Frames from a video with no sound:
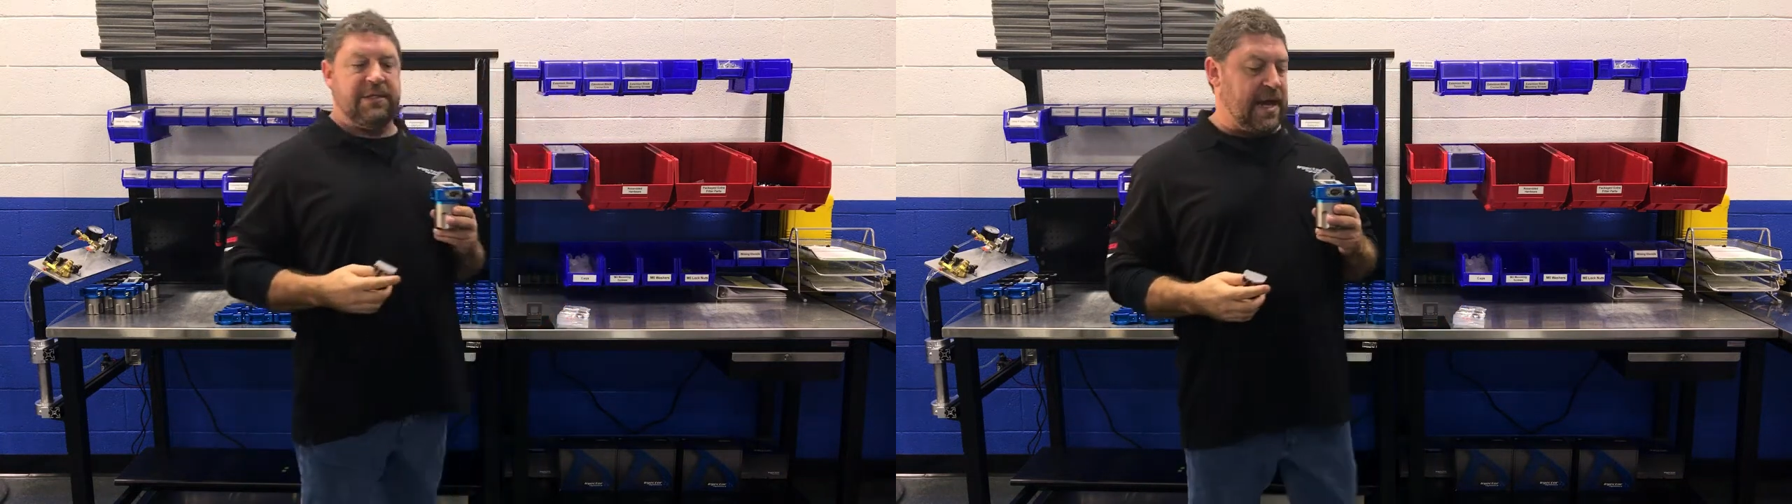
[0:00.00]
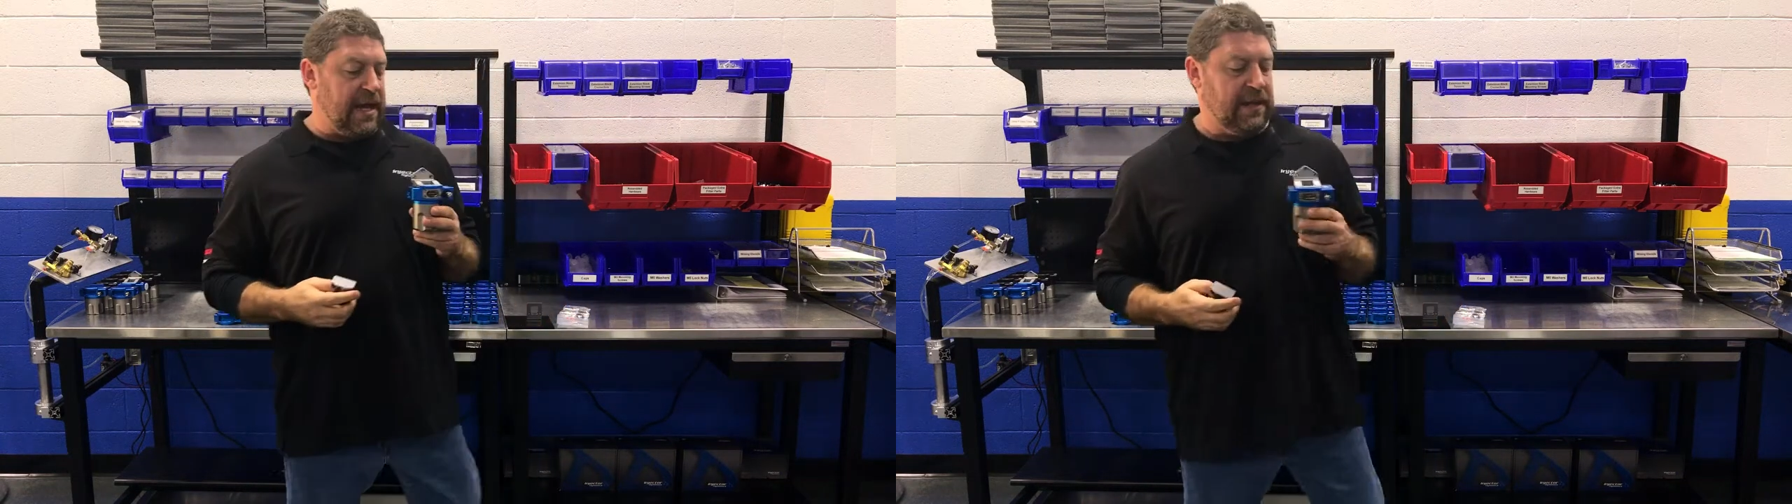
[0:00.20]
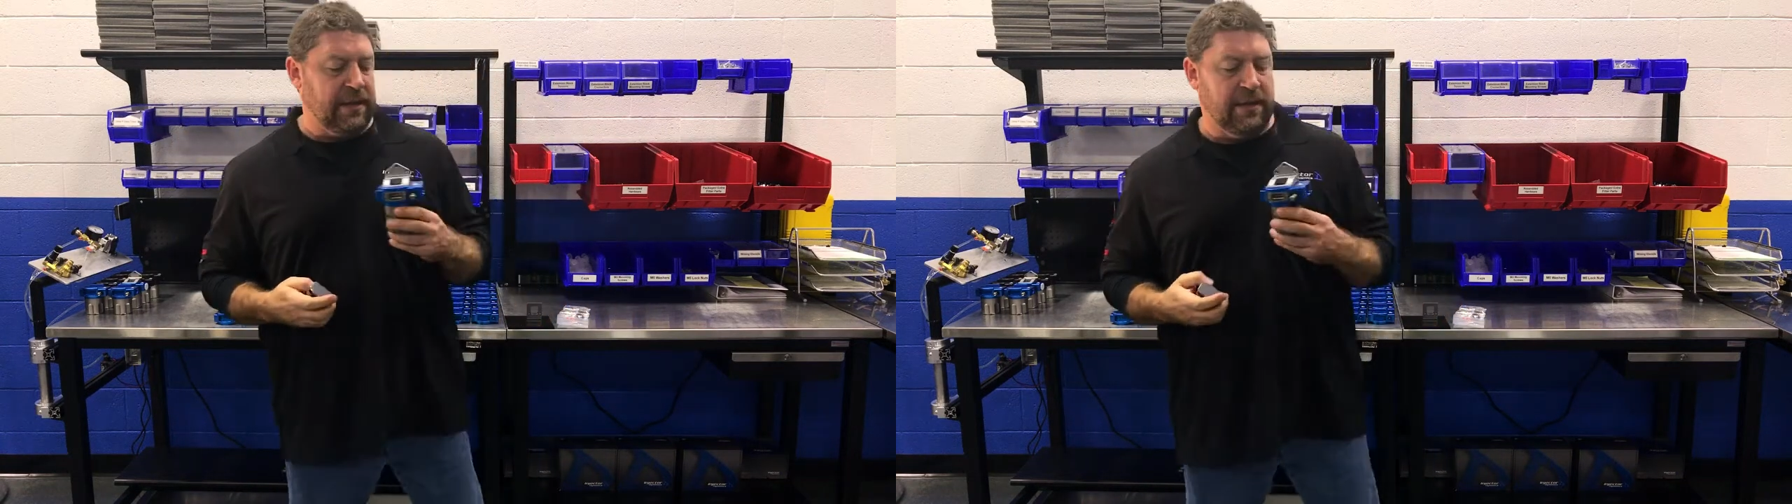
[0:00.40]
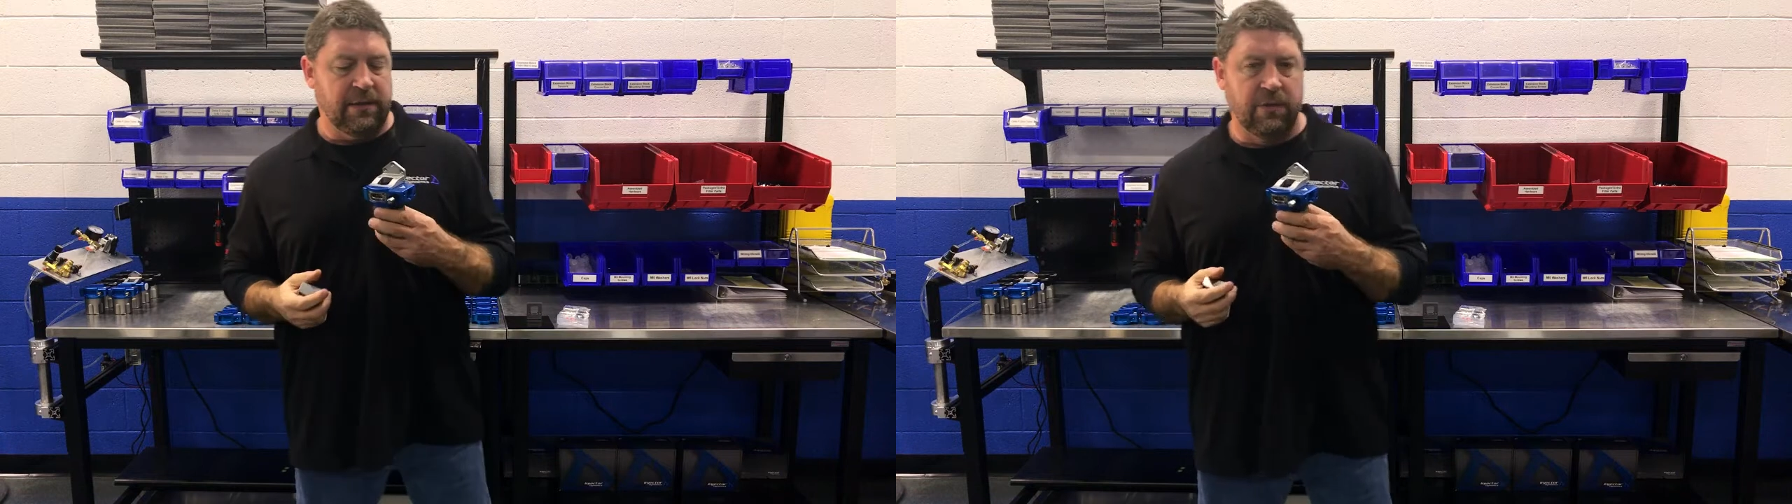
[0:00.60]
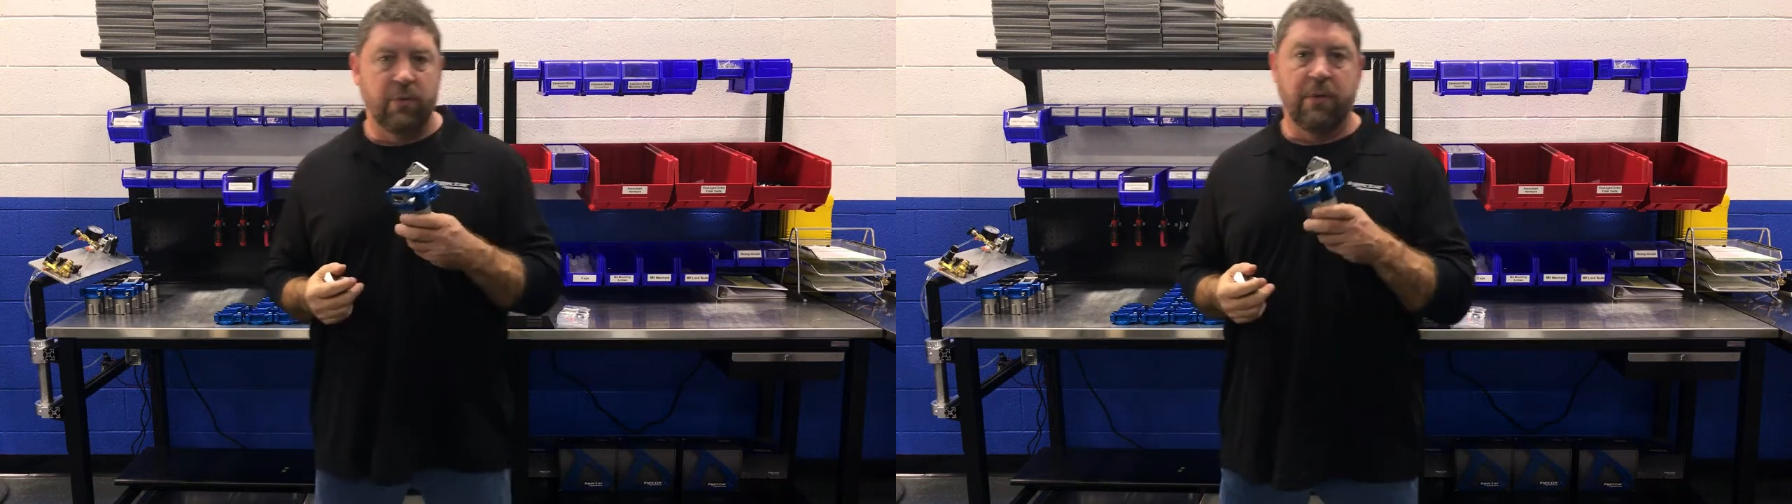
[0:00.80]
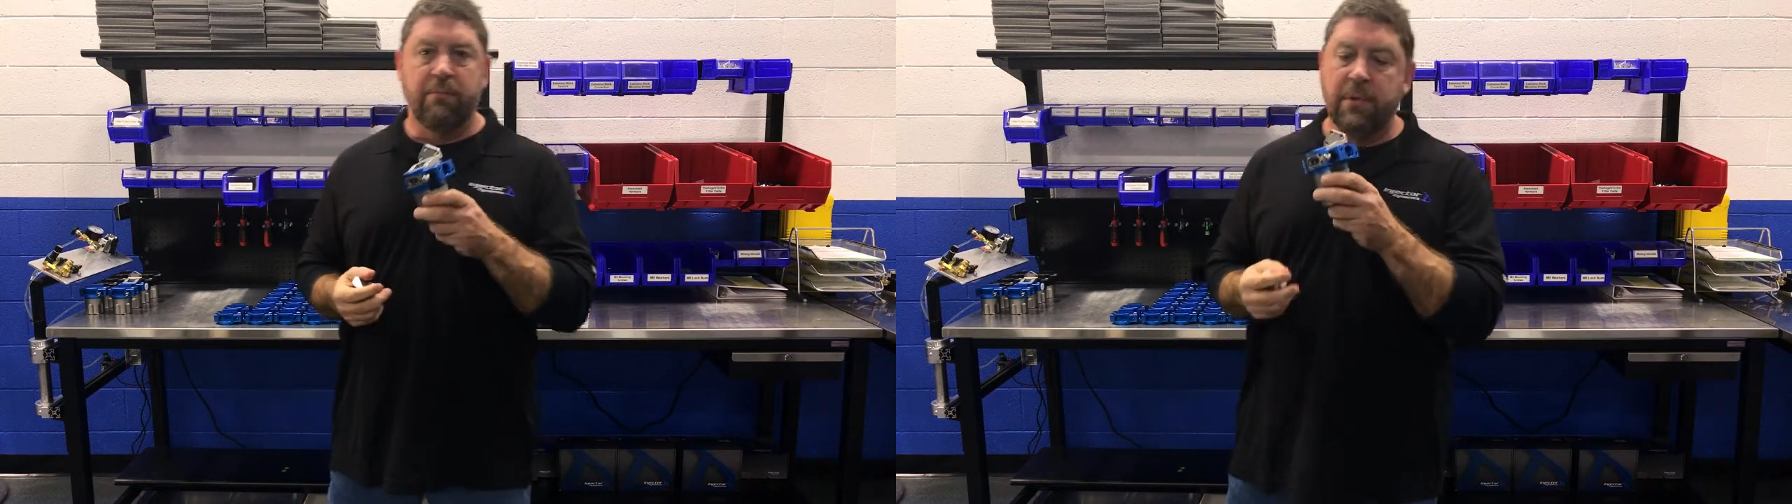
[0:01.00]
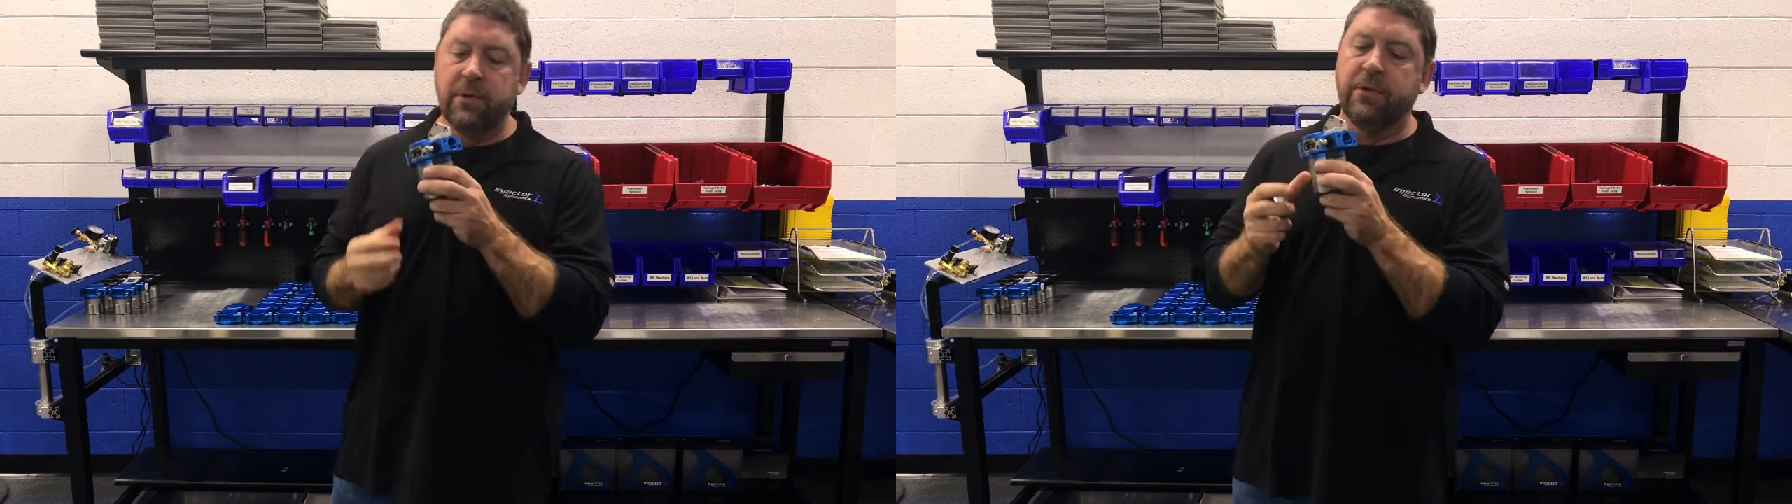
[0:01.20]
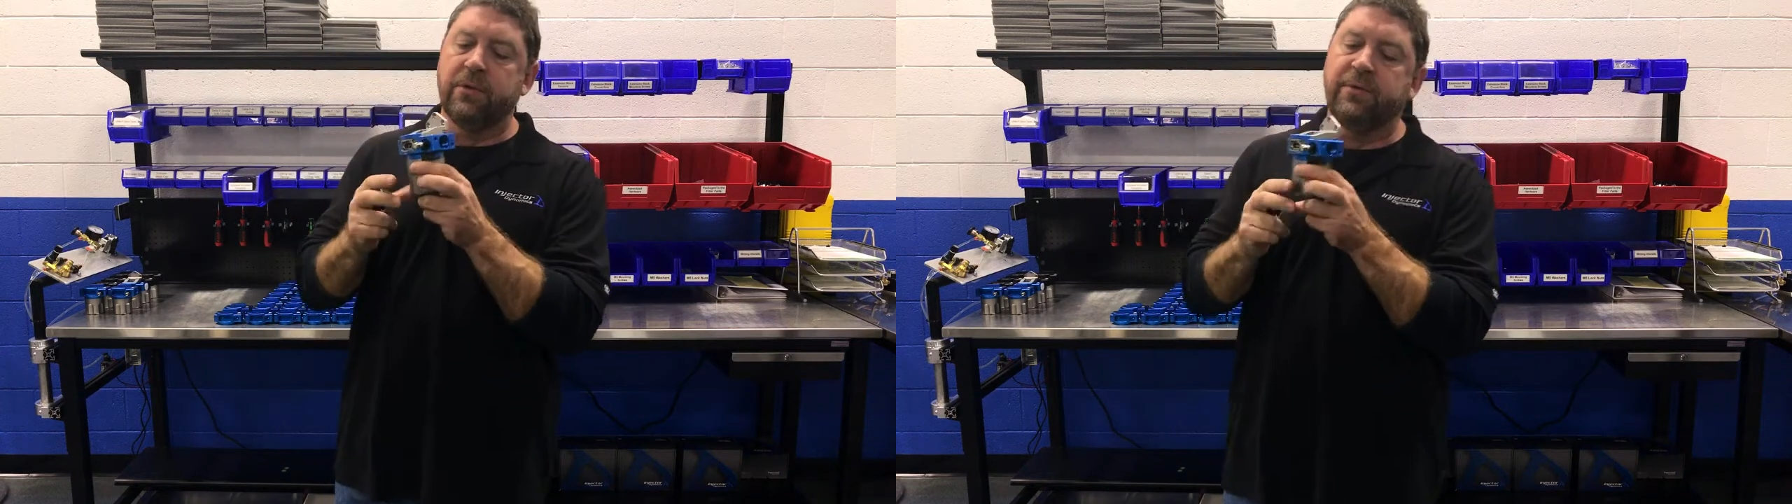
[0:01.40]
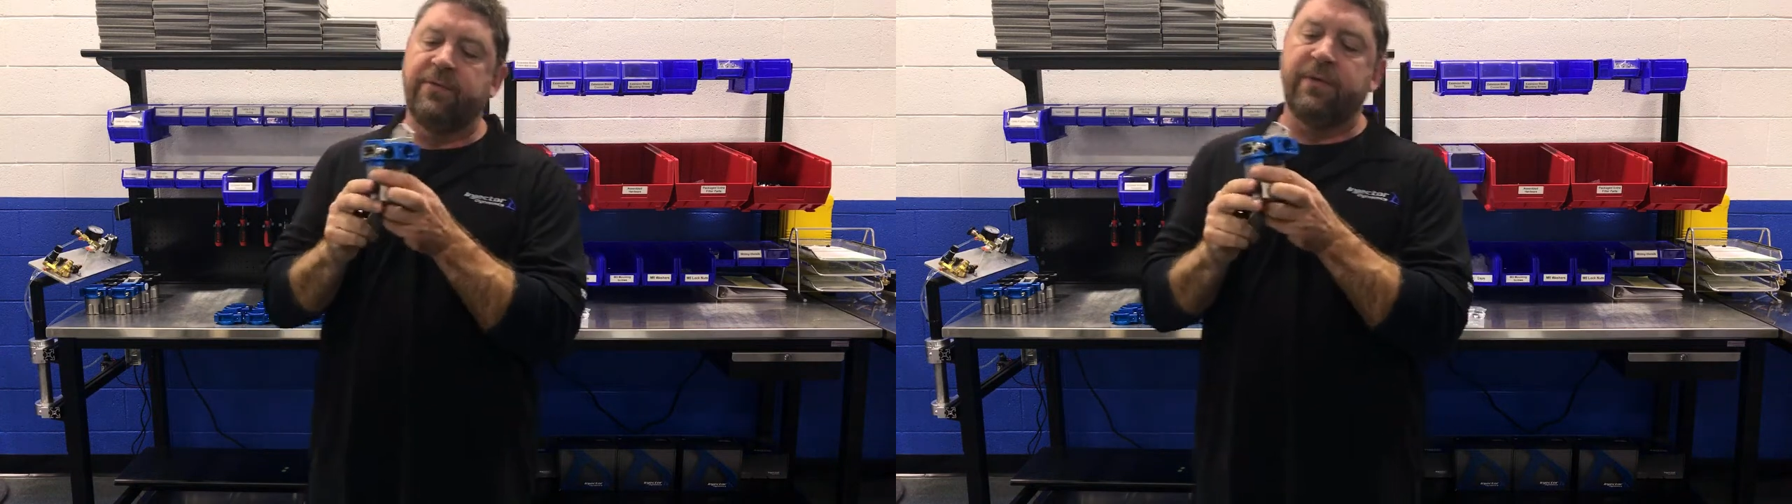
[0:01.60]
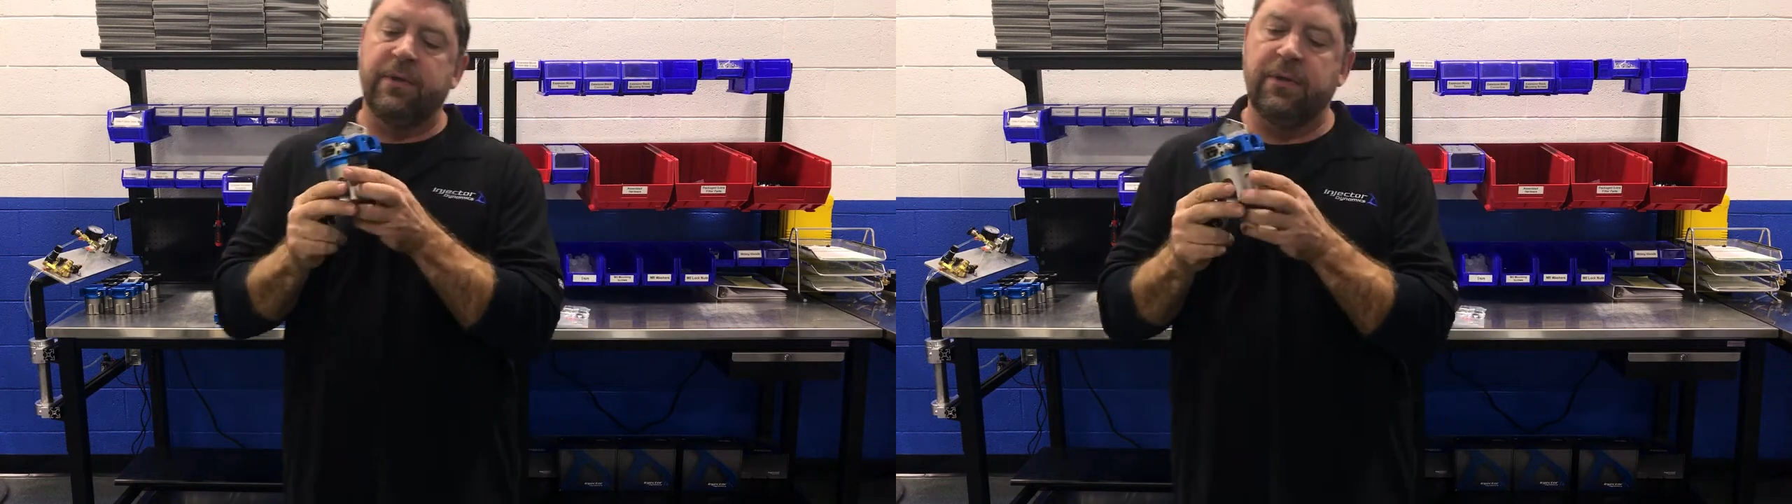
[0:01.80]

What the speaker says: that you remove